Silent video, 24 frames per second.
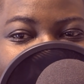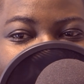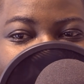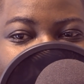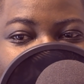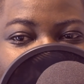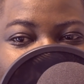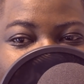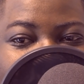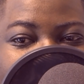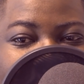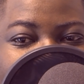
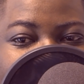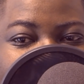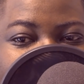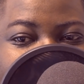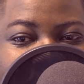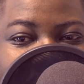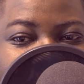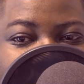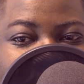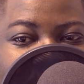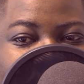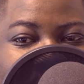what
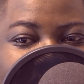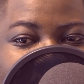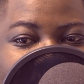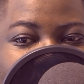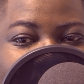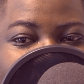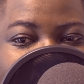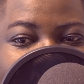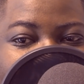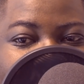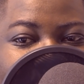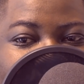spells
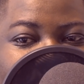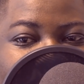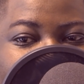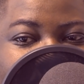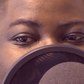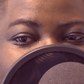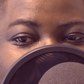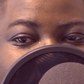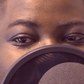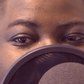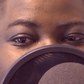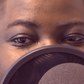they'd like for
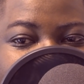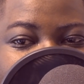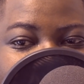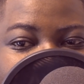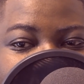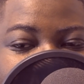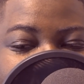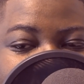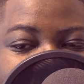me to read in